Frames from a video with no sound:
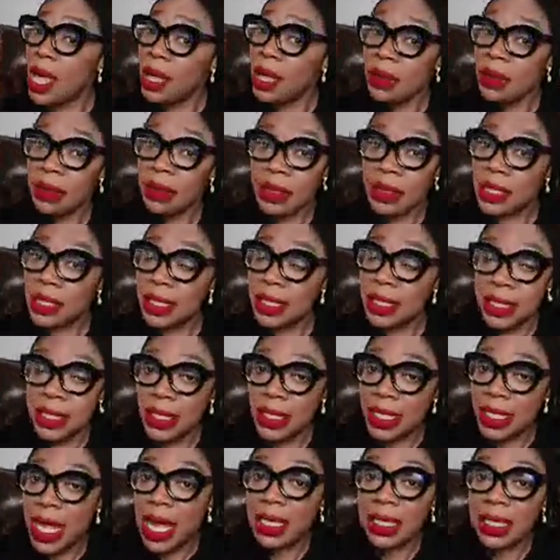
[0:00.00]
still
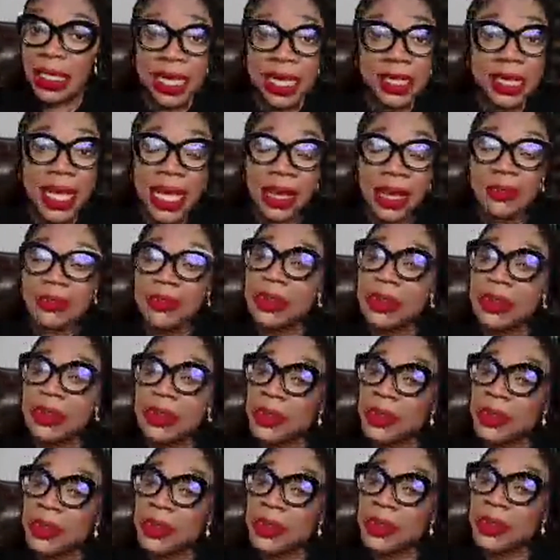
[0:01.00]
standing at 8
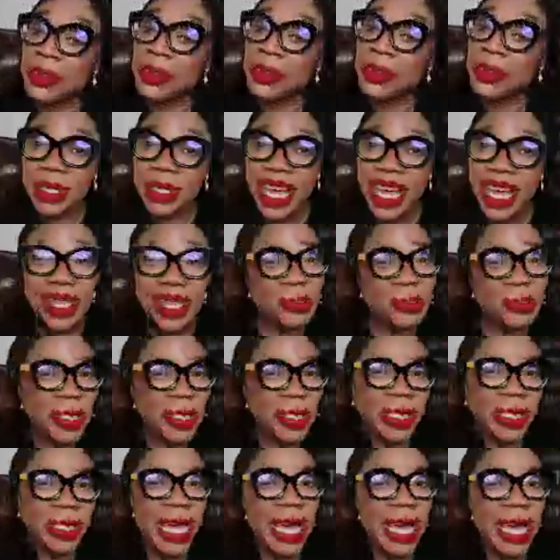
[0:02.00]
views. Can you beat
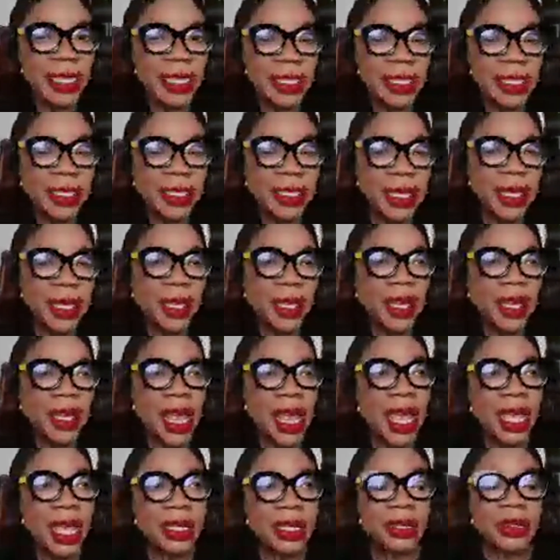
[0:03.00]
that?
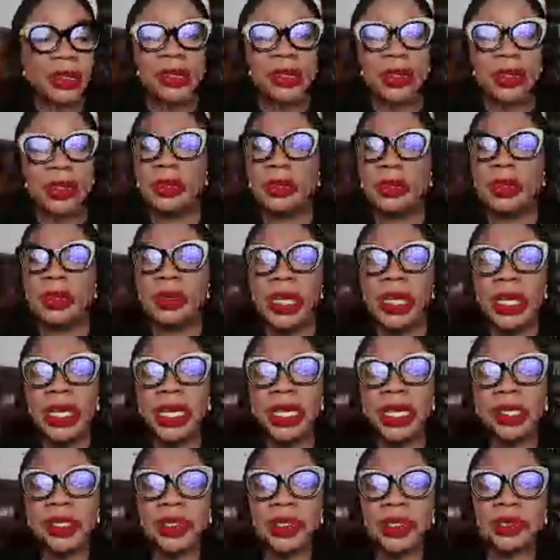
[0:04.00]
Like YouTube really
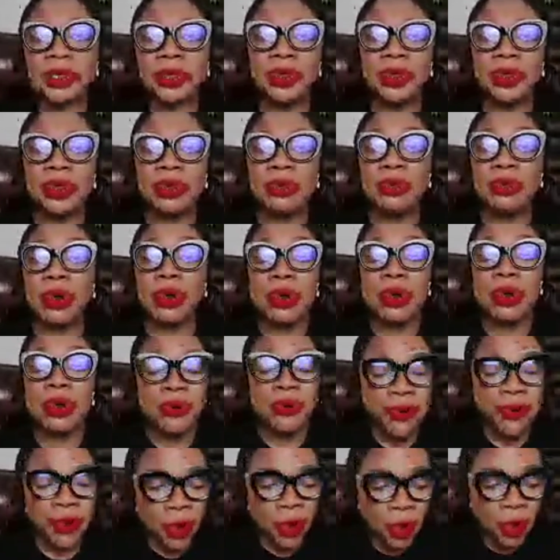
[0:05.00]
needs to do more
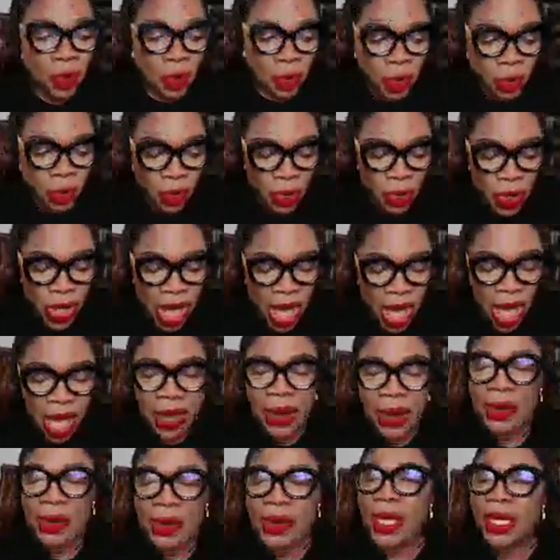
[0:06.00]
for her
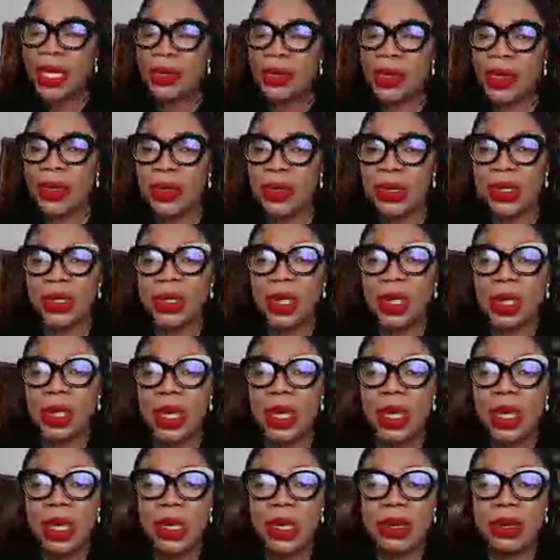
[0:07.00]
creators,
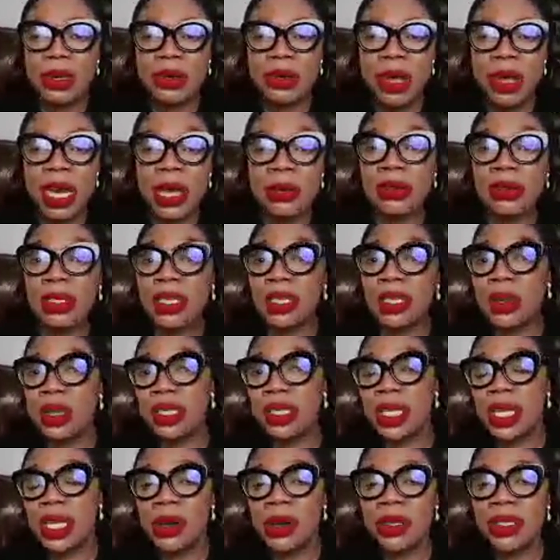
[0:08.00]
and I'm seriously
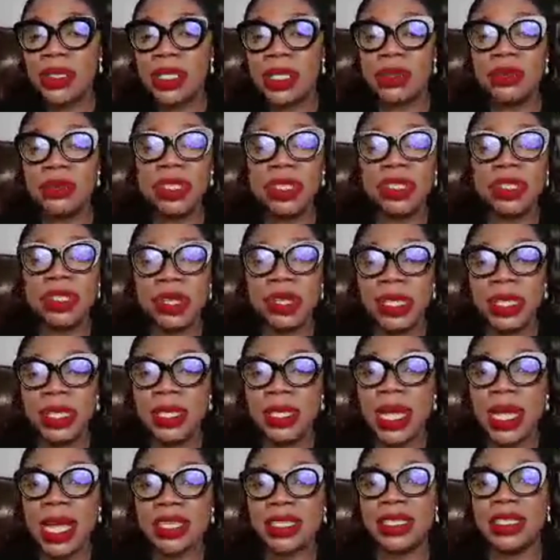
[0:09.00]
considering shutting
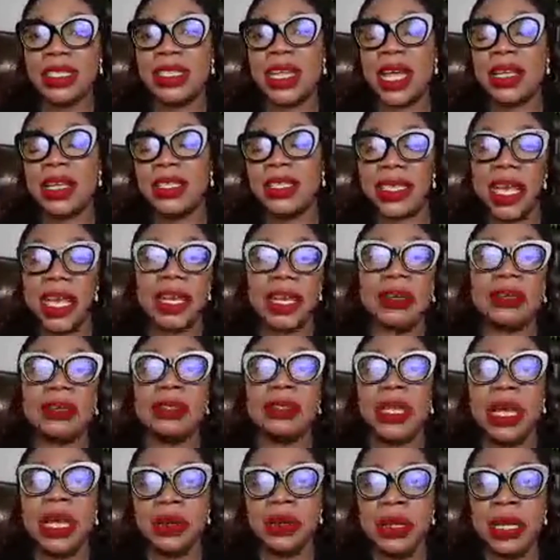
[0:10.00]
that channel
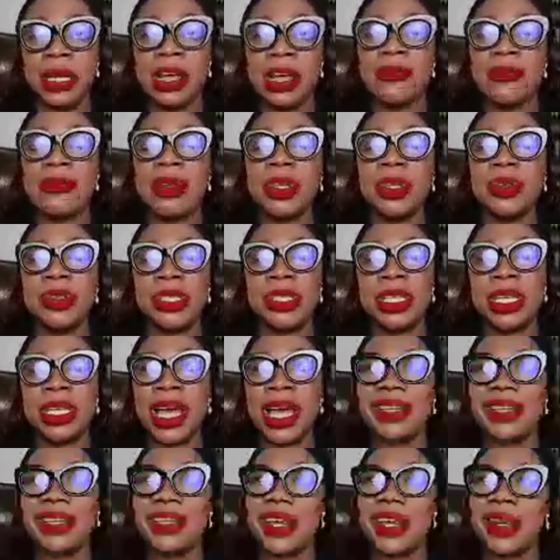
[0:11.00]
down. And I've been using that
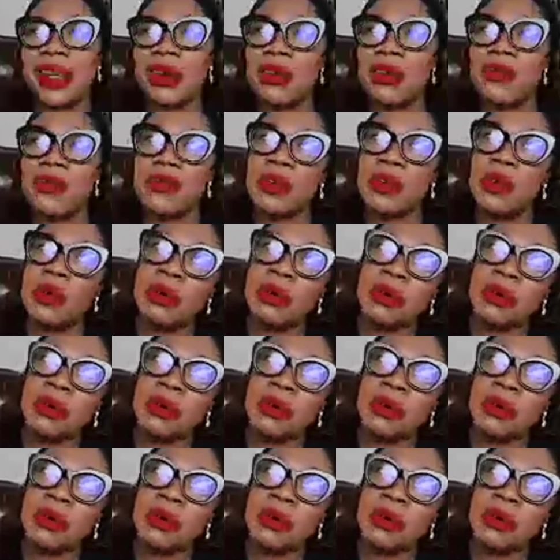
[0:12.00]
channel for